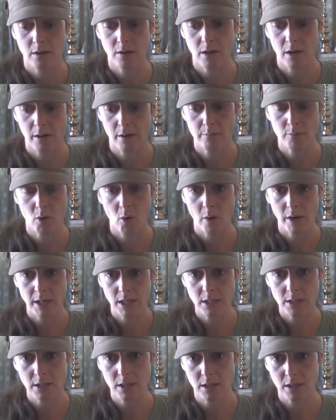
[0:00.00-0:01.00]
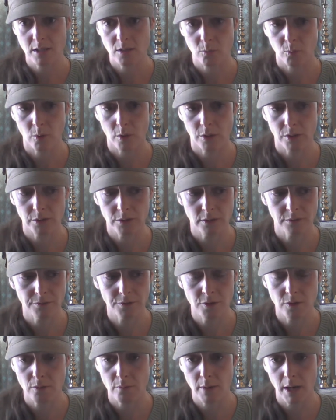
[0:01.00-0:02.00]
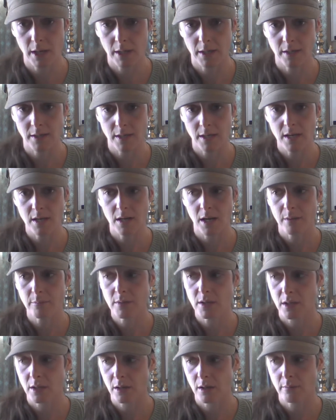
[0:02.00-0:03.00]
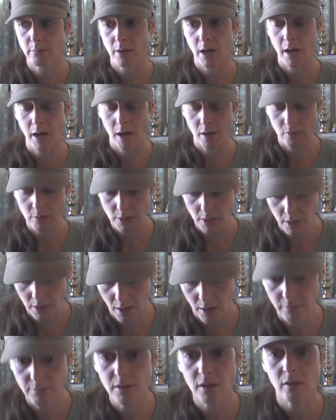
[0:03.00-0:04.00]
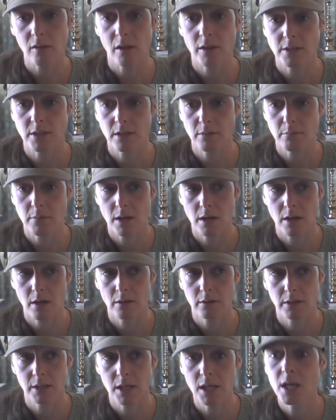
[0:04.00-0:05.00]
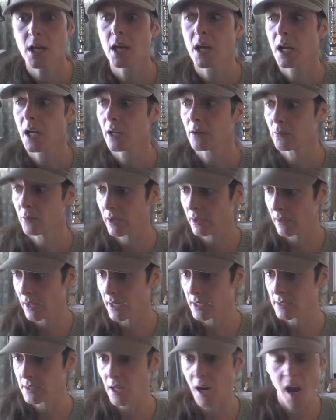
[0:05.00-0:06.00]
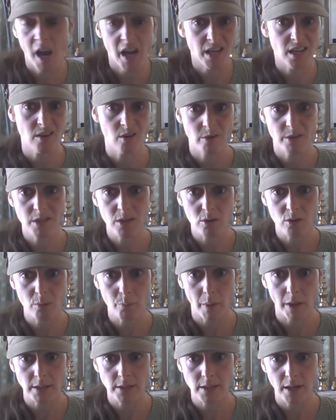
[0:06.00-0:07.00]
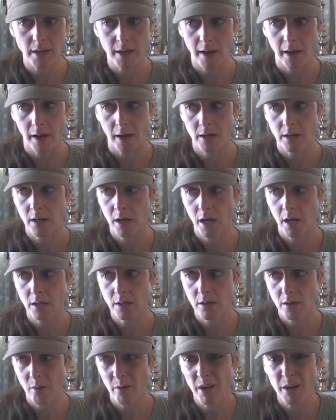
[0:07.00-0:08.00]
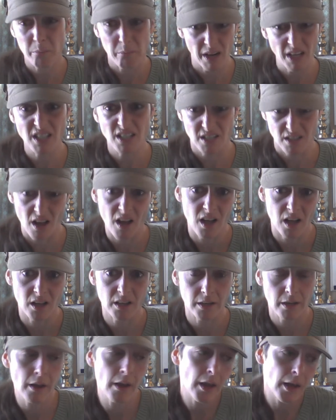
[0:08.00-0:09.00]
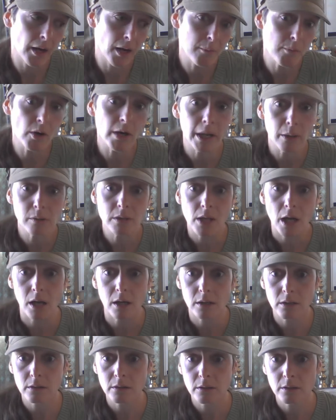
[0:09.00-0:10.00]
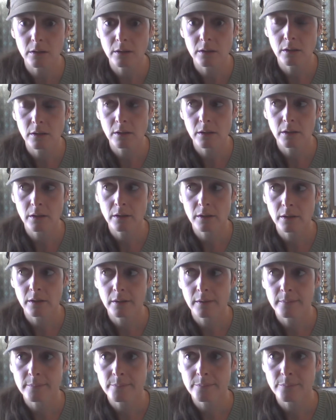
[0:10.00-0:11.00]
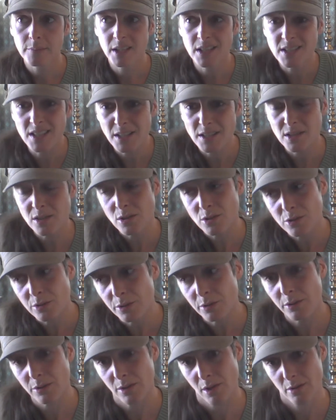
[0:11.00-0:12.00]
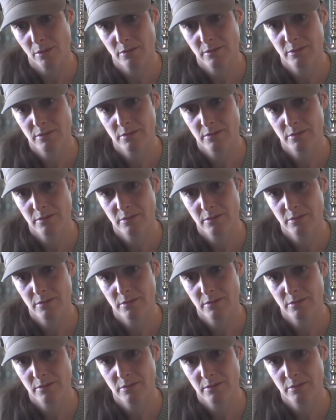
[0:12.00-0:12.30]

I'm going into this world of humanity and I'm going to come out of the closet immediately and realize that I can only do the best I can. And you know what? It might suck. And I'm okay with that. Because that's the truth, though.